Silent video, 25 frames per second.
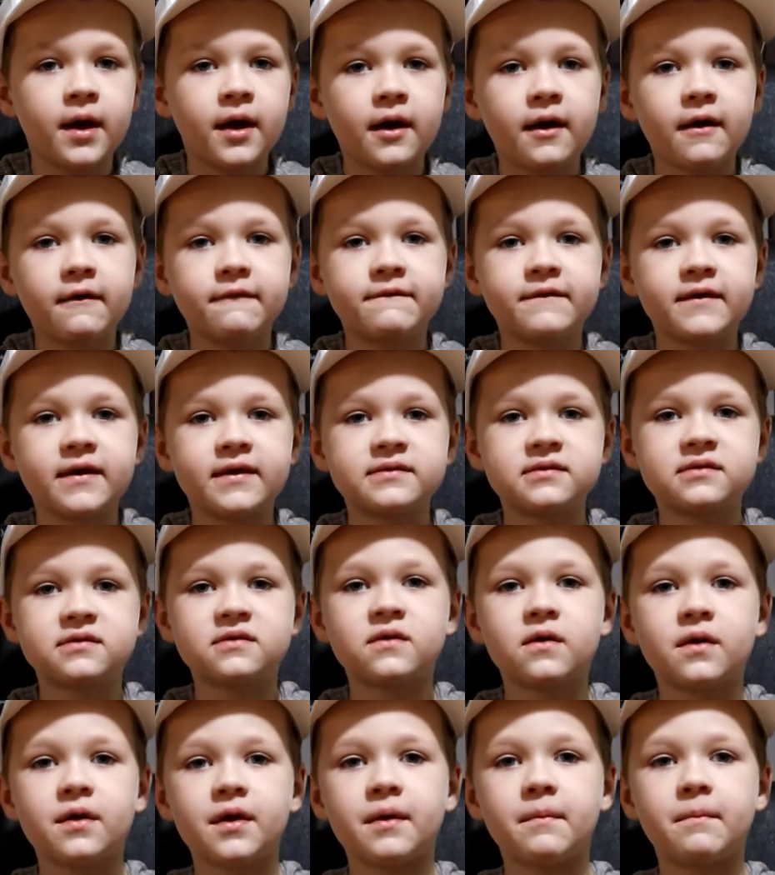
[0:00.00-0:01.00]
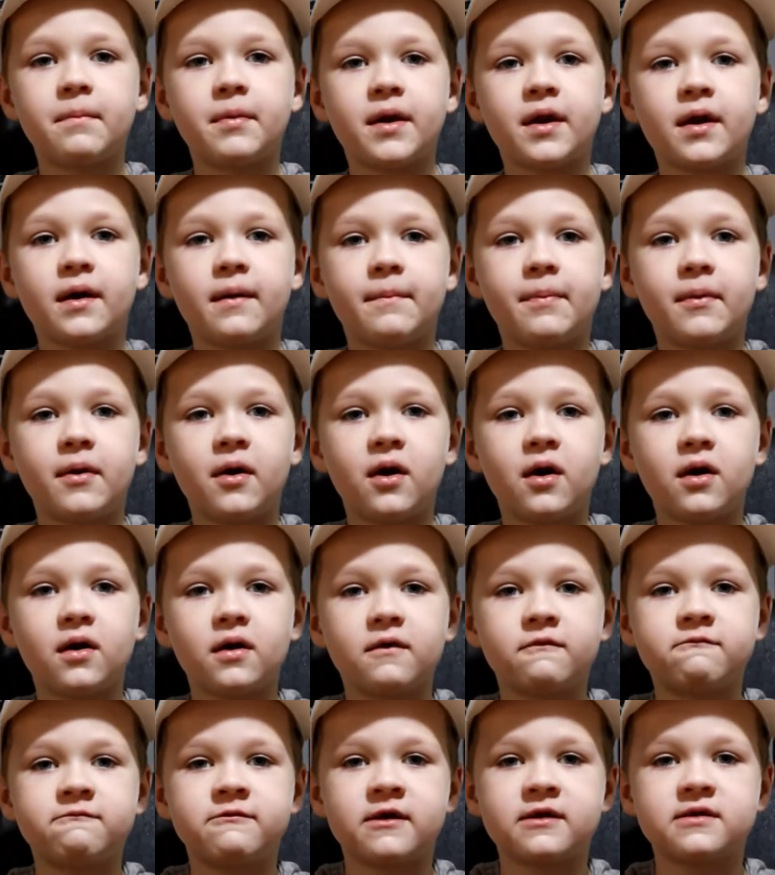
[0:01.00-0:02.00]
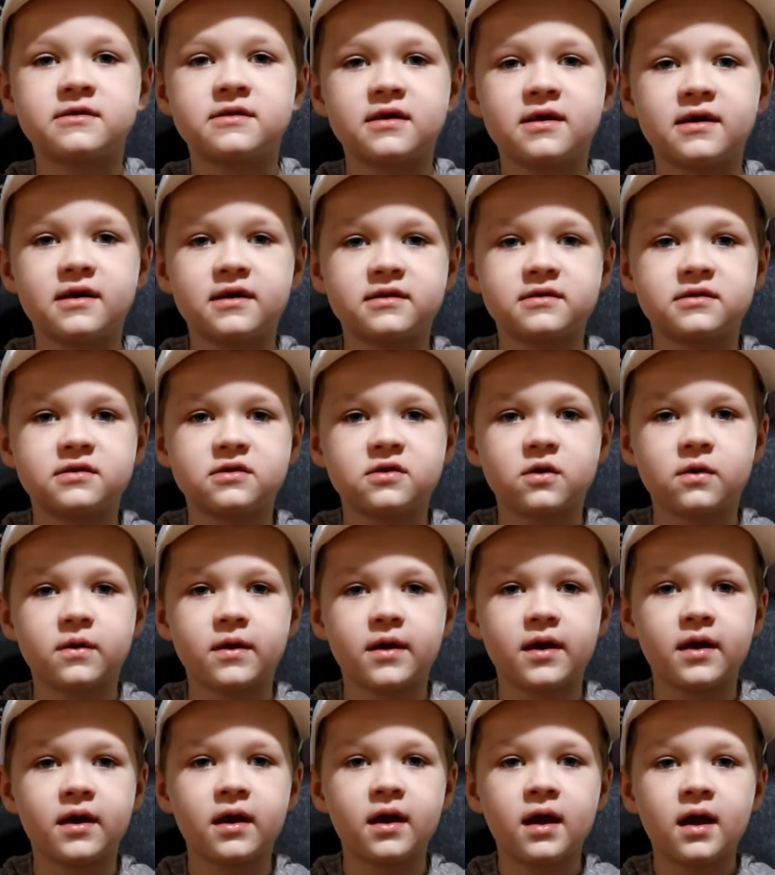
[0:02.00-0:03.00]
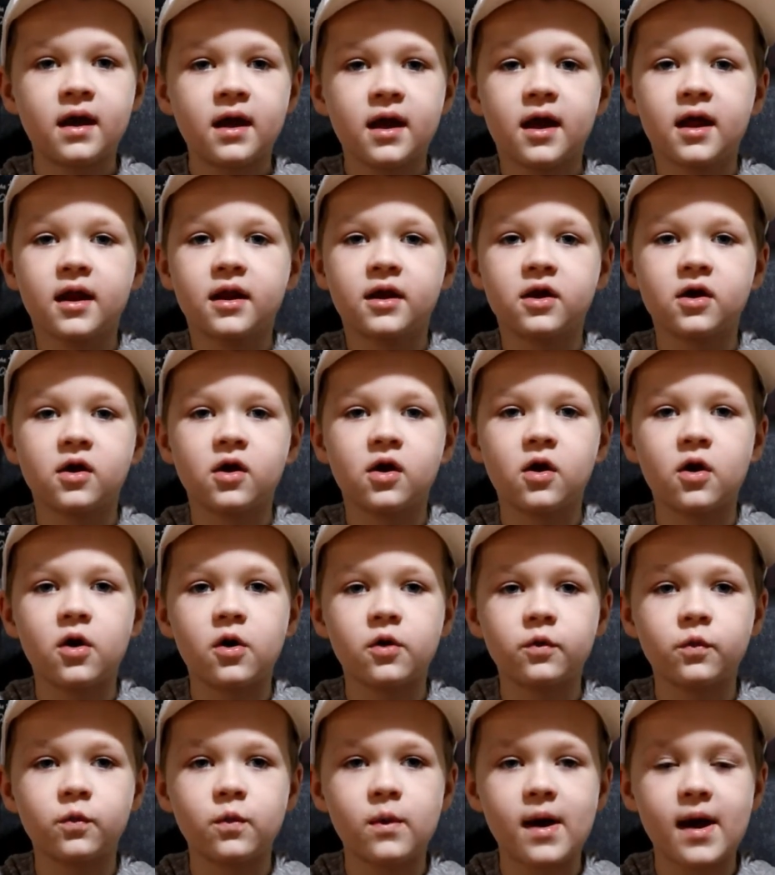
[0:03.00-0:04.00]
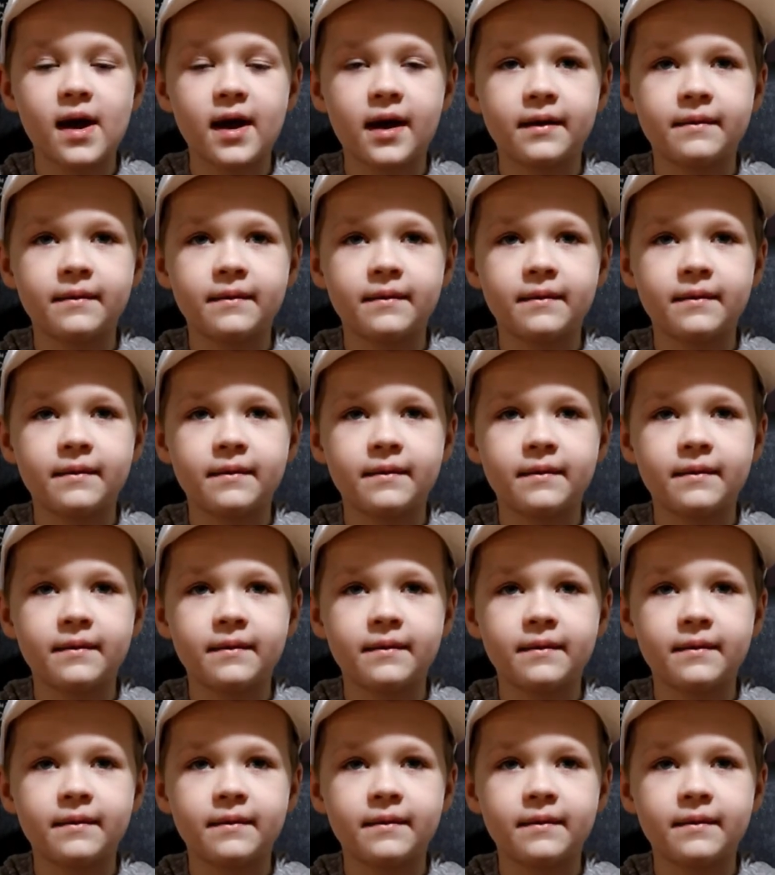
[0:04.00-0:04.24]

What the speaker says: eventually be a part of its history in your own way.